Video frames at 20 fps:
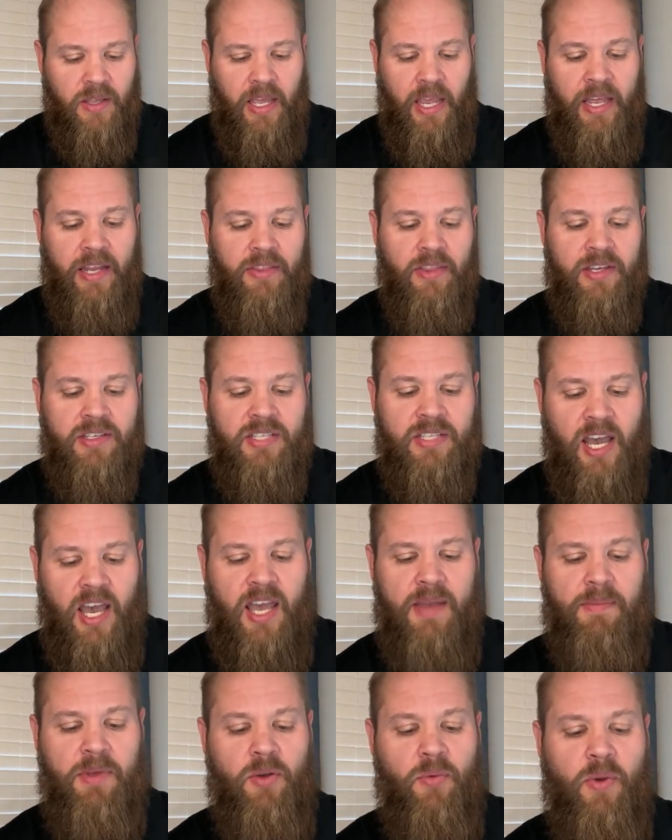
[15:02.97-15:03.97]
And the
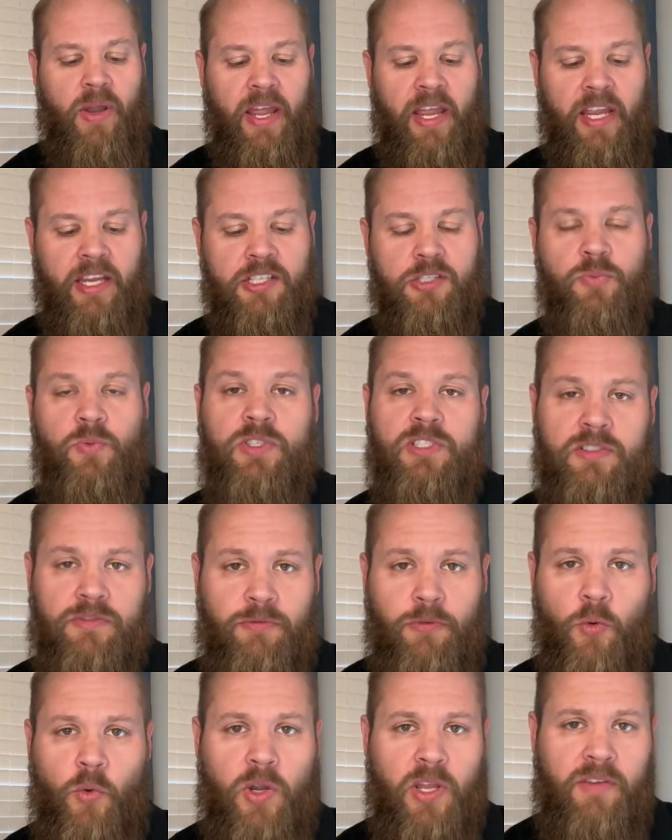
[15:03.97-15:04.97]
time in range was
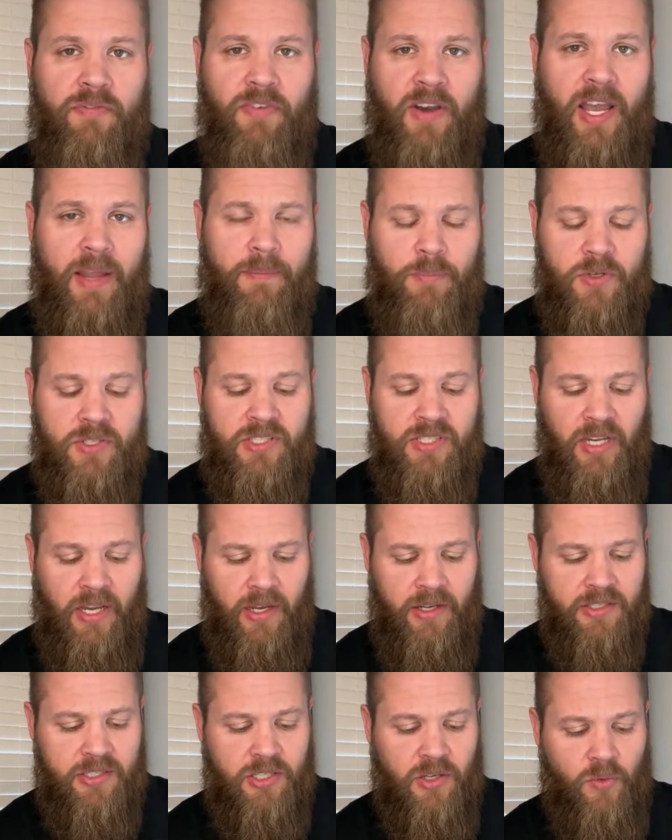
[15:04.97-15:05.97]
45%.
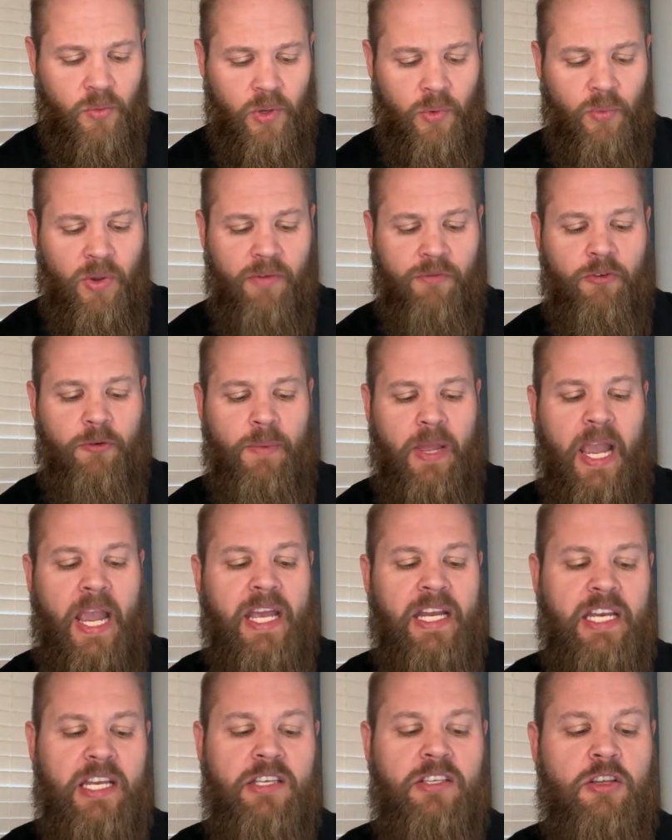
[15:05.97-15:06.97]
So we went from
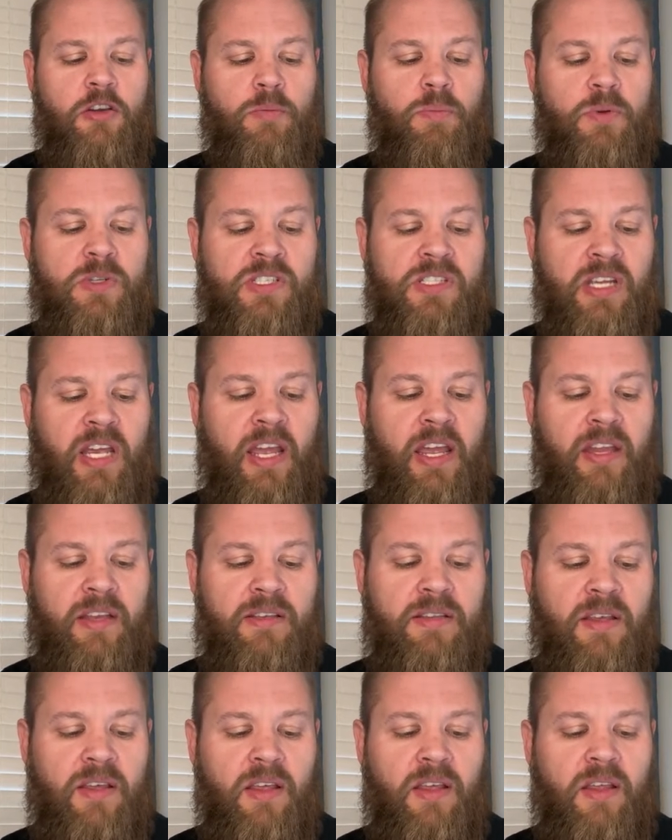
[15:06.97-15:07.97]
82%
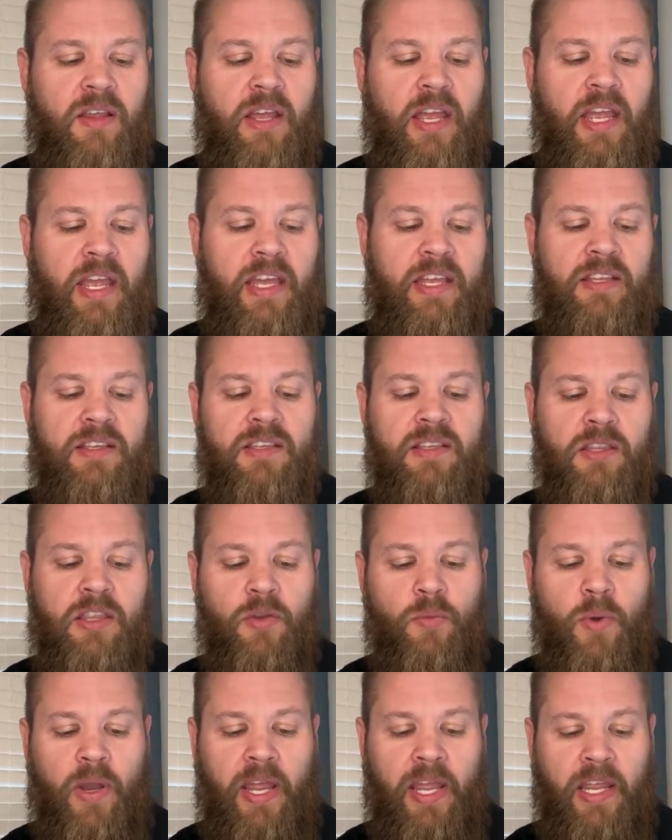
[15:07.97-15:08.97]
in
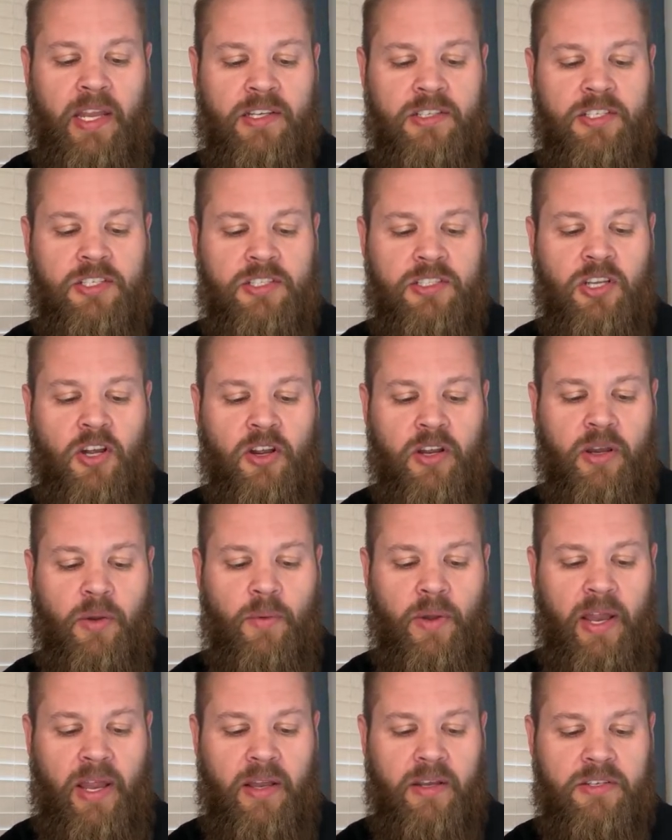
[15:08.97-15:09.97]
the range, target
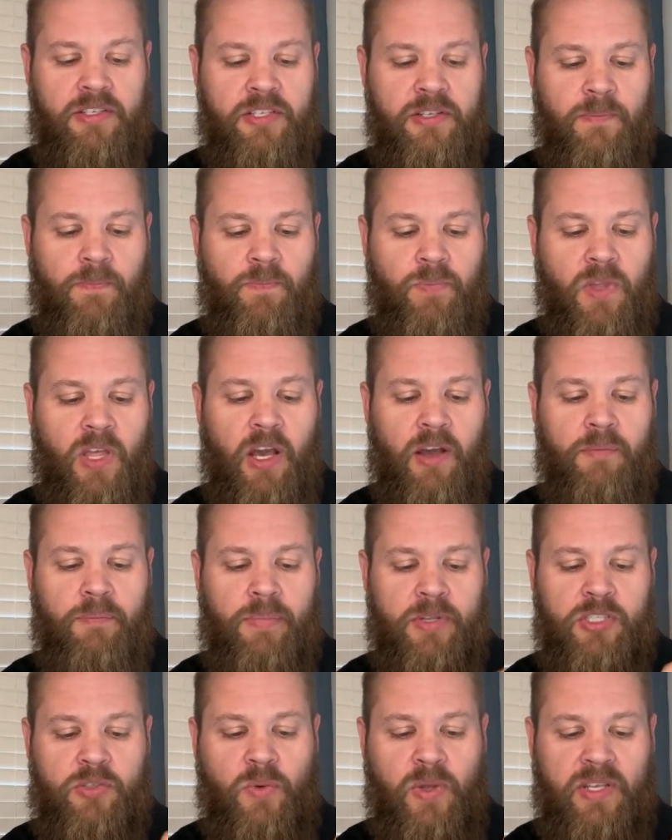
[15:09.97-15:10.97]
range of
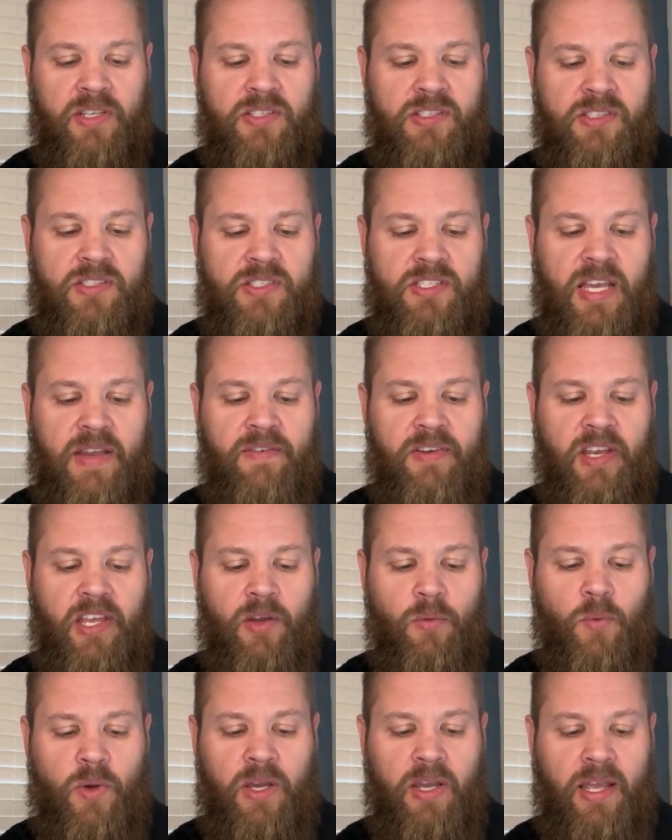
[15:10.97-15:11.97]
between 70
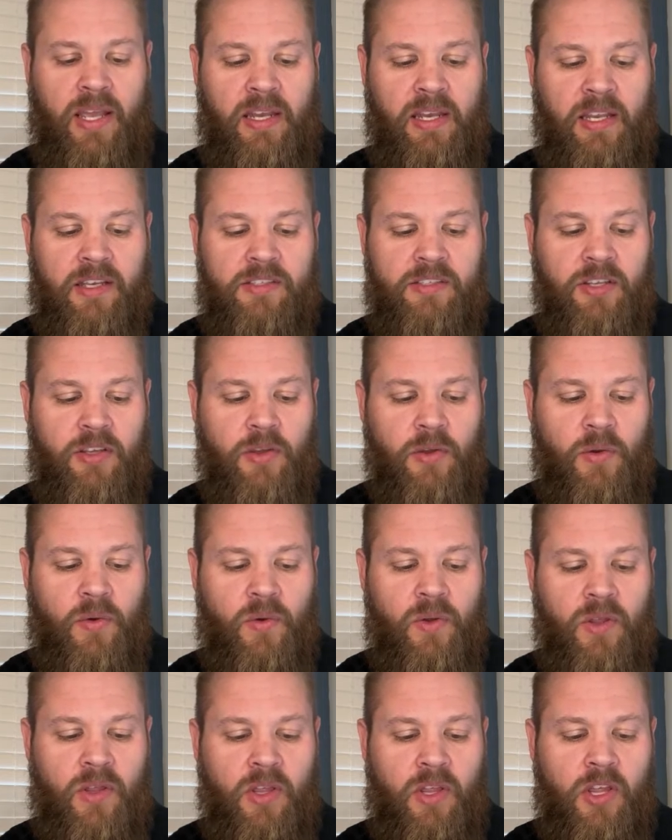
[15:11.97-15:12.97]
and 180
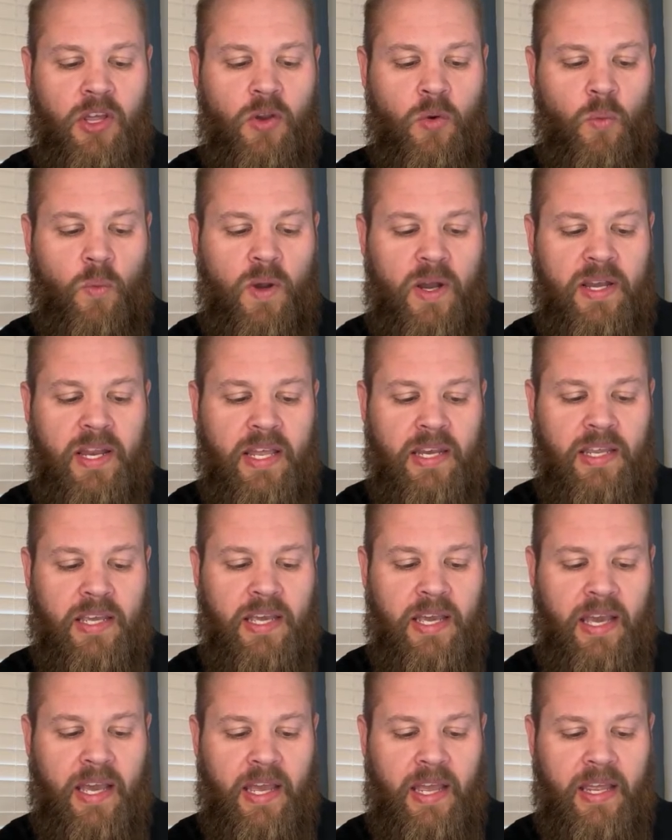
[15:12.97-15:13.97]
to
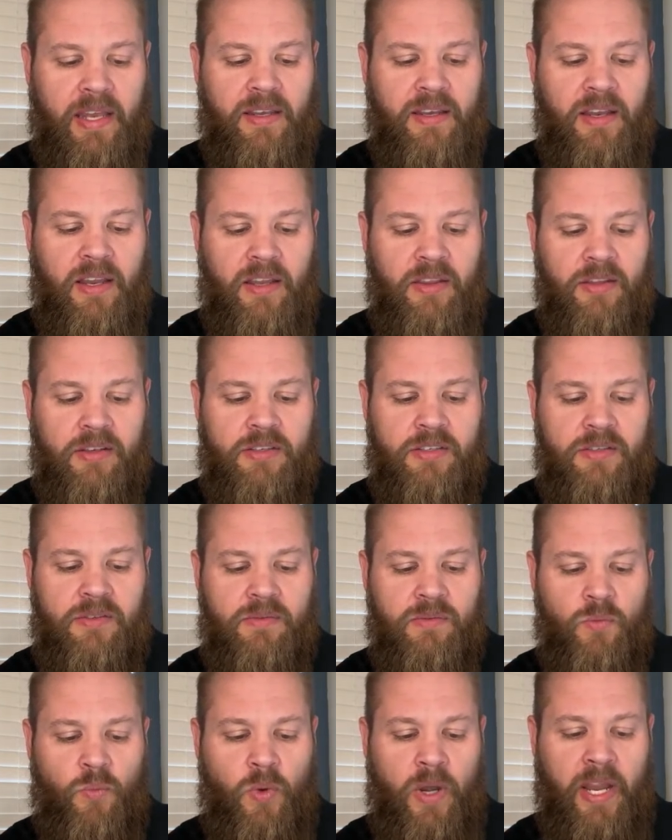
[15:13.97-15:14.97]
188 in the
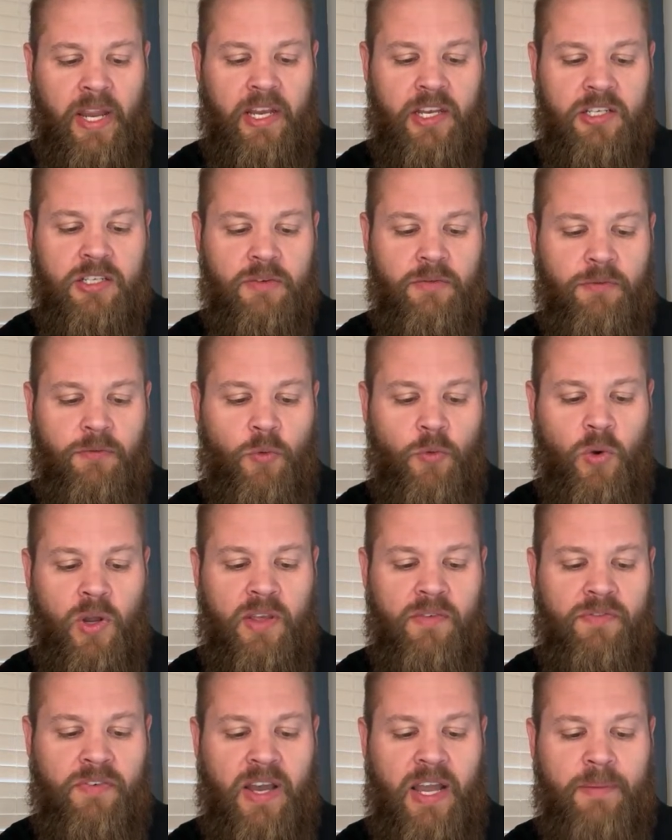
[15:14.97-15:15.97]
range of
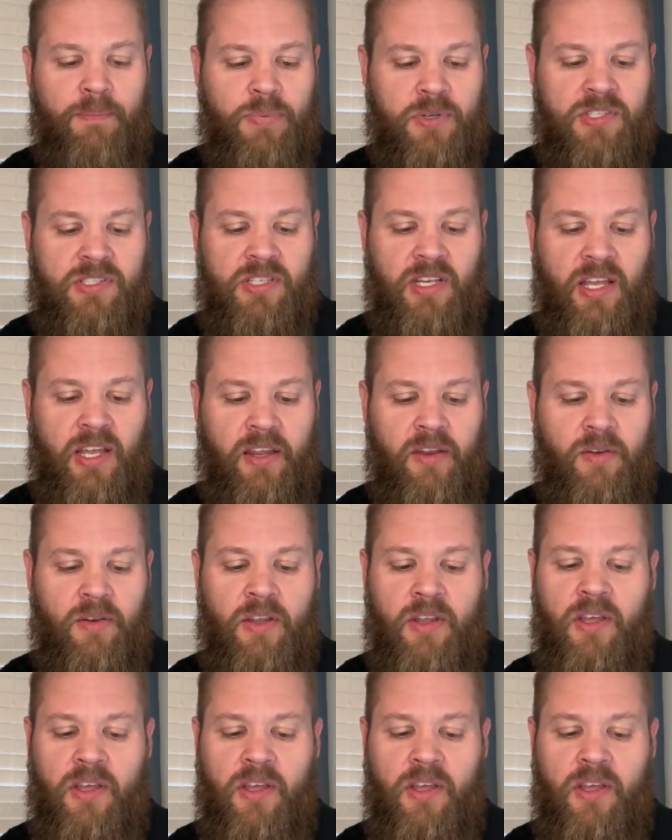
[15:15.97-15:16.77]
45%.